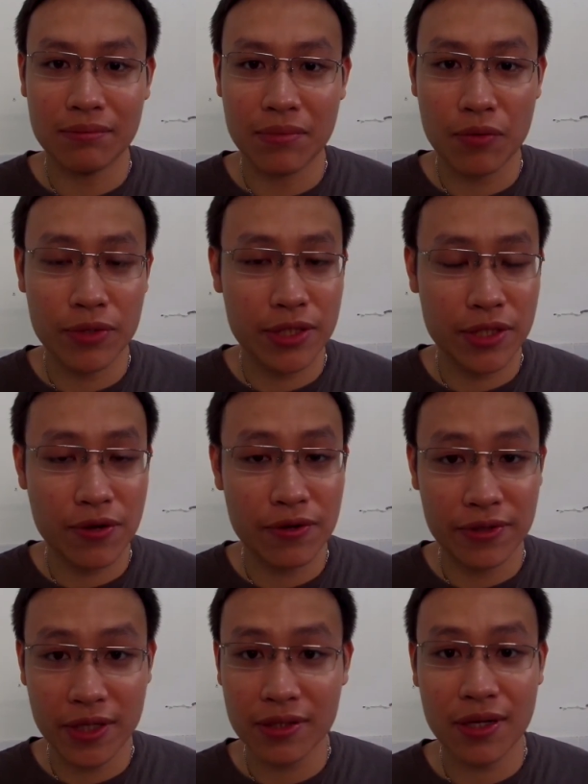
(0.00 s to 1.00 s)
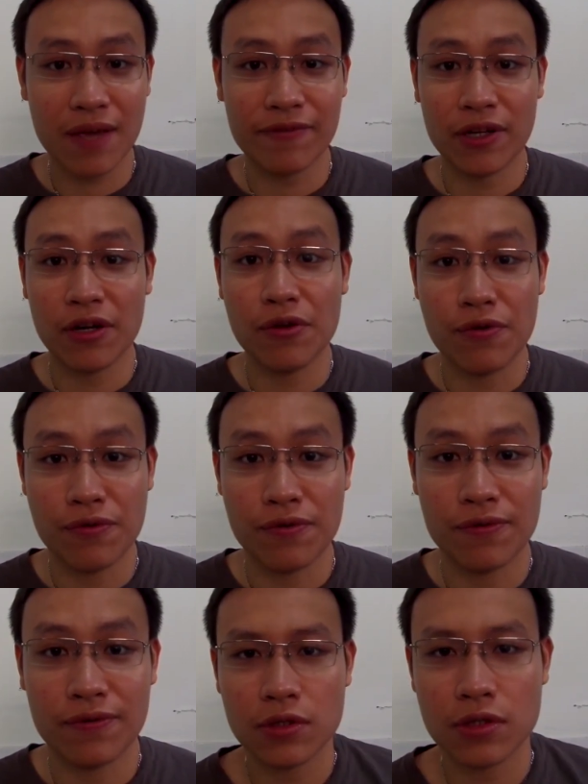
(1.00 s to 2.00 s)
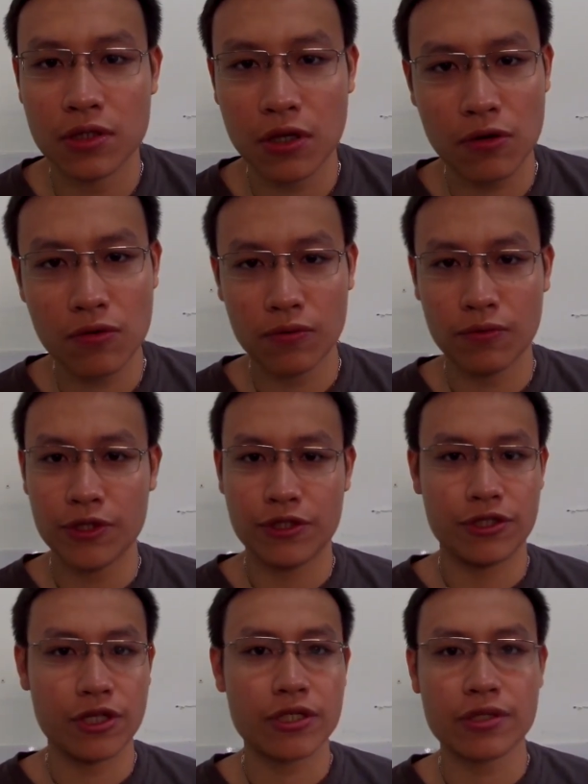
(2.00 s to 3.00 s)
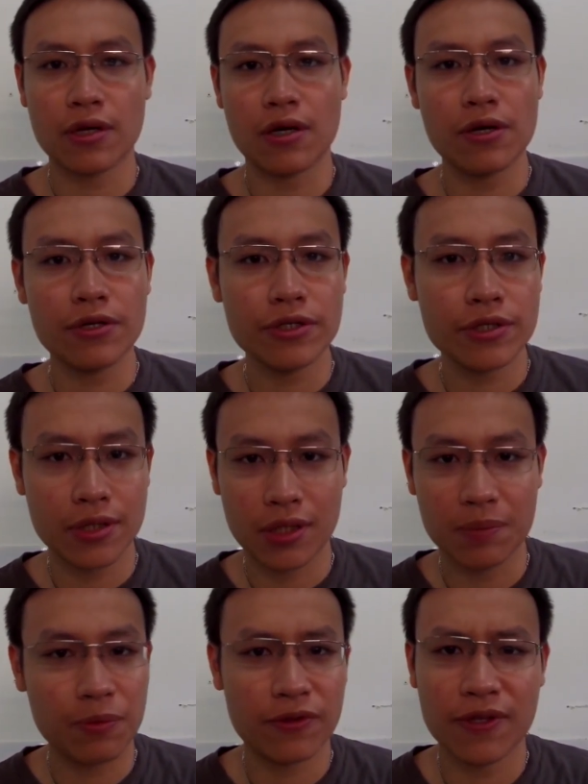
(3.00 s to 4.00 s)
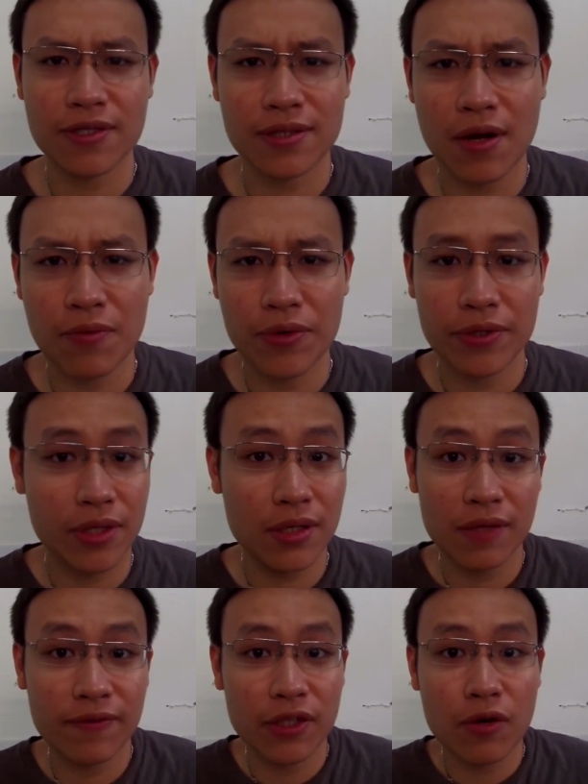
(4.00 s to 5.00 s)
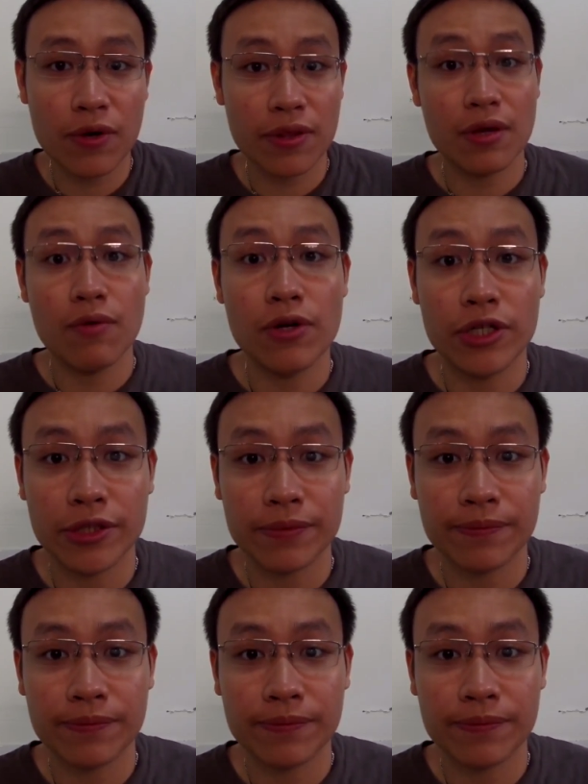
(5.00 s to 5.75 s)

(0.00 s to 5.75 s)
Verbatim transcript: but we still didn't have a clue. So we just ordered a couple things that we didn't even know what they were.